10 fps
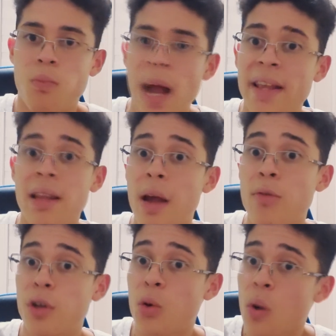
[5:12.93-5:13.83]
any
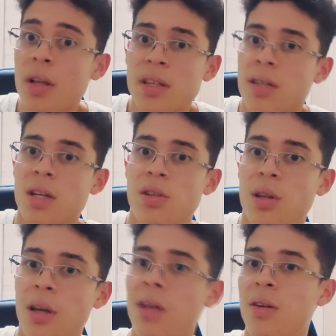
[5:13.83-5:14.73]
language that you want is
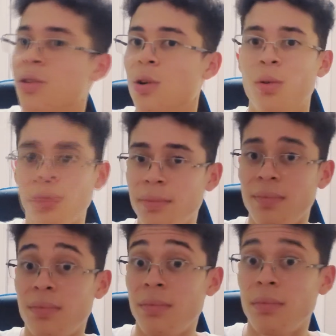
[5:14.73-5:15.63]
essentially on there. So
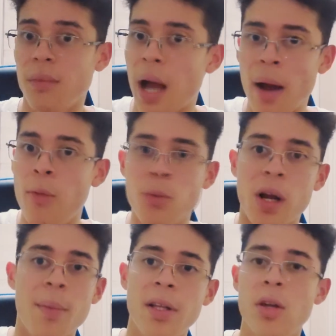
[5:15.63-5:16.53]
I would
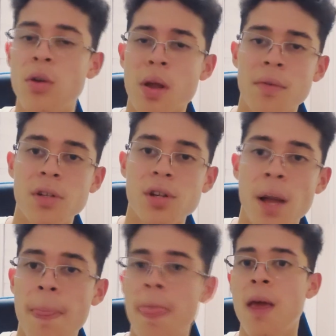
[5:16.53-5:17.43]
recommend that you give it a
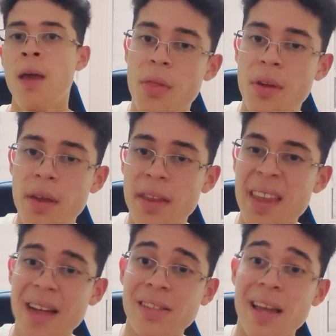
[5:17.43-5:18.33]
shot. The
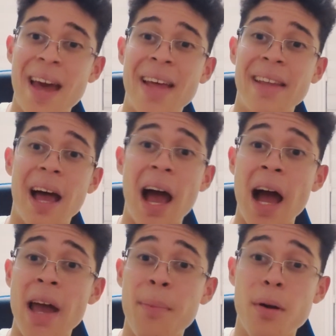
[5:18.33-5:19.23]
next, and
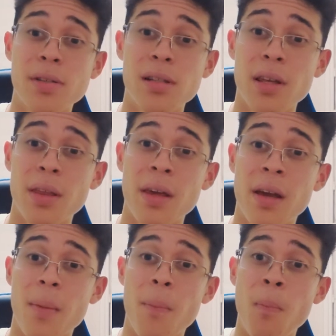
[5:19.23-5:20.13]
I personally
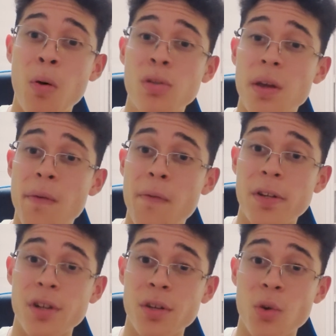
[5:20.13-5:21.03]
think most
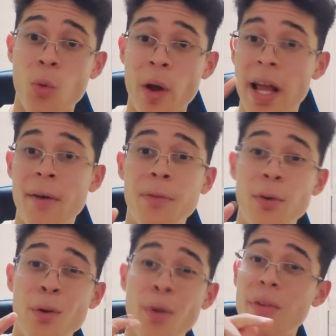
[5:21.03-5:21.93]
efficient right
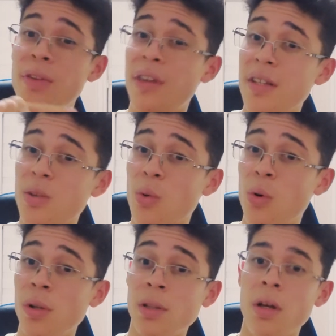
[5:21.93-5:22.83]
after
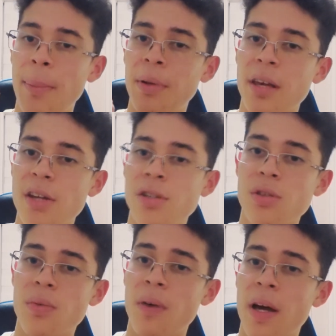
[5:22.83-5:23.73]
Discord application
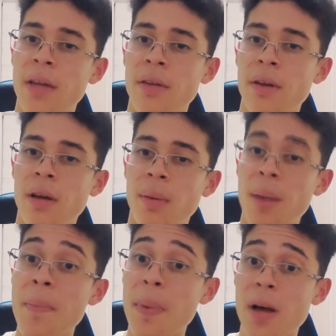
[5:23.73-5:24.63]
to find
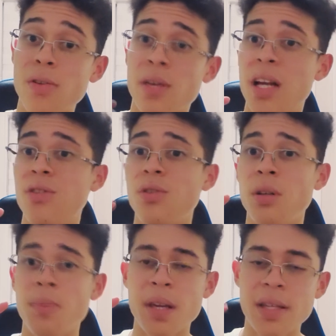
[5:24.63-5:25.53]
pen pals would
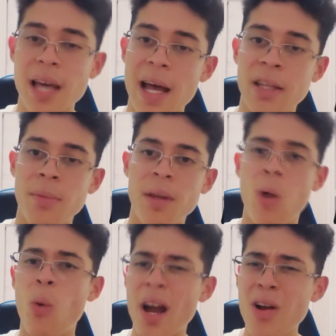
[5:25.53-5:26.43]
actually be Tandem.
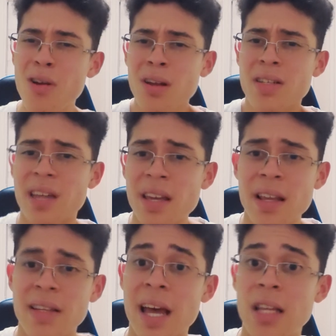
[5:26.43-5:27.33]
Now, why am I saying
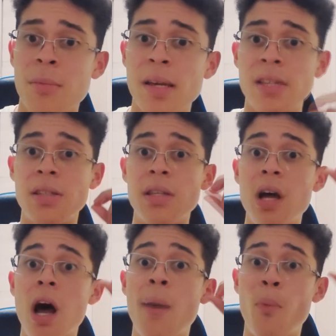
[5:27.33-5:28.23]
that Tandem is the
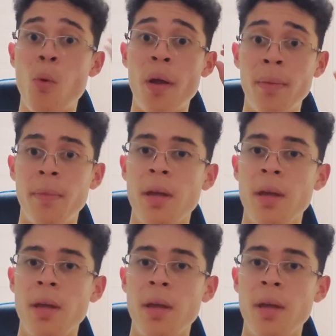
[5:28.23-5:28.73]
top one?